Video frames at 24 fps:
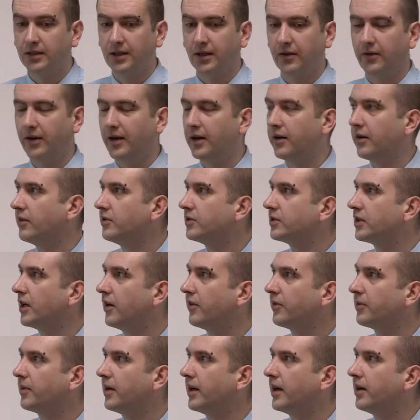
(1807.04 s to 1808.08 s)
generate our own
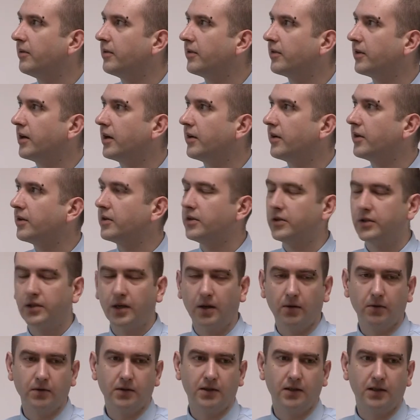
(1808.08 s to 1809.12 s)
software. We've got our own
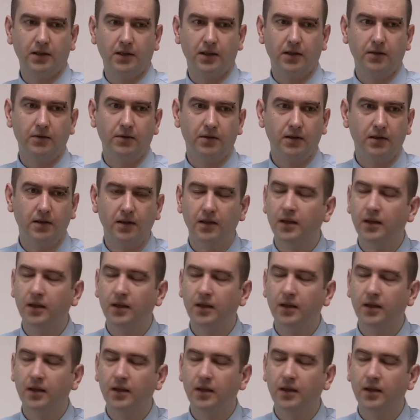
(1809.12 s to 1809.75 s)
controllers to use.